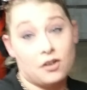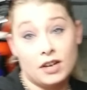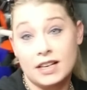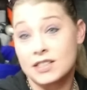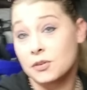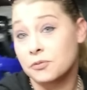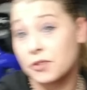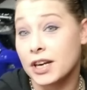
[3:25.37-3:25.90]

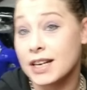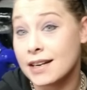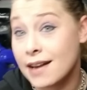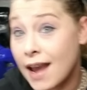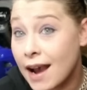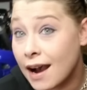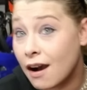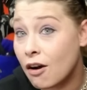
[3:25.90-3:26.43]
As of right
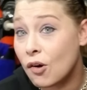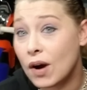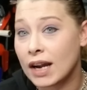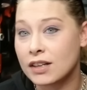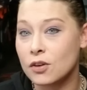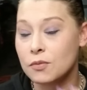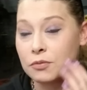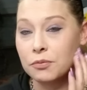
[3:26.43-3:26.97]
now,
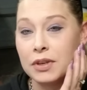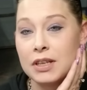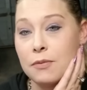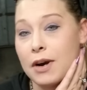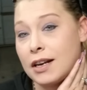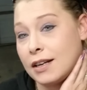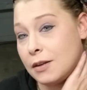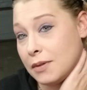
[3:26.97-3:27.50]
I don't really
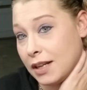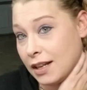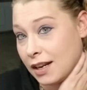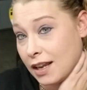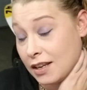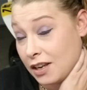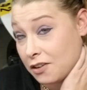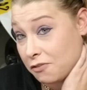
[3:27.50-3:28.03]
want anybody to
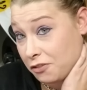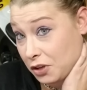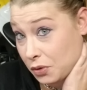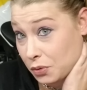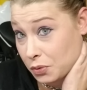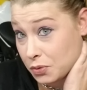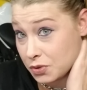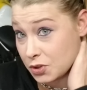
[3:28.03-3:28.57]
get
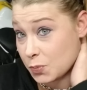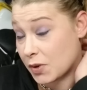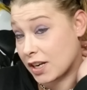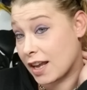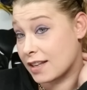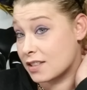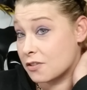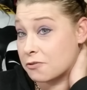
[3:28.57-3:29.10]
confused, but
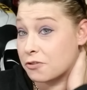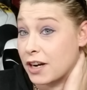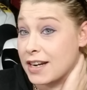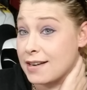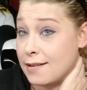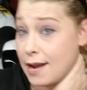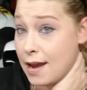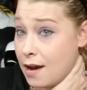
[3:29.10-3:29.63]
as of
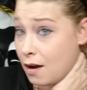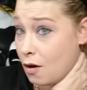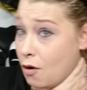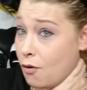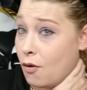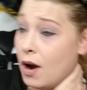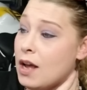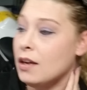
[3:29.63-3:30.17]
right
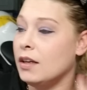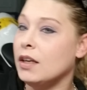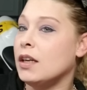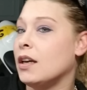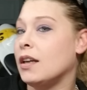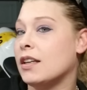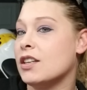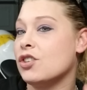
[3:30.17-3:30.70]
now,
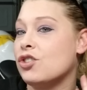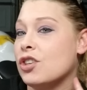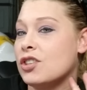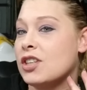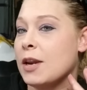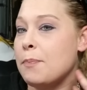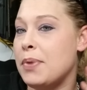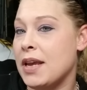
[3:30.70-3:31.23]
it is
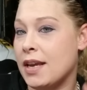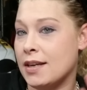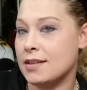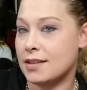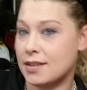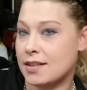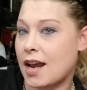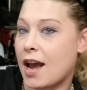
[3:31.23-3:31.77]
just a pit
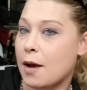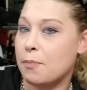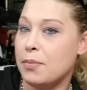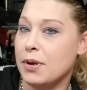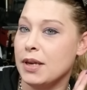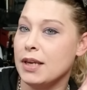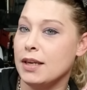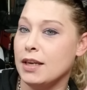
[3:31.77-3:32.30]
stop
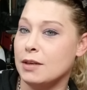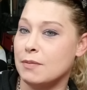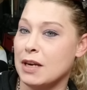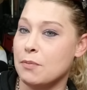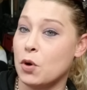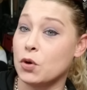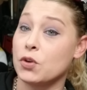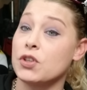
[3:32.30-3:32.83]
in my
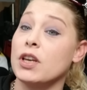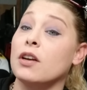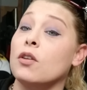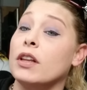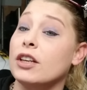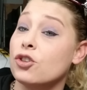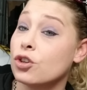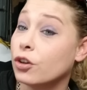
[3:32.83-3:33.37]

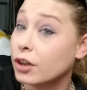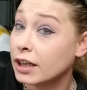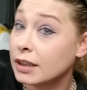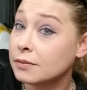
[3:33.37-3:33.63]
motorcycling journey.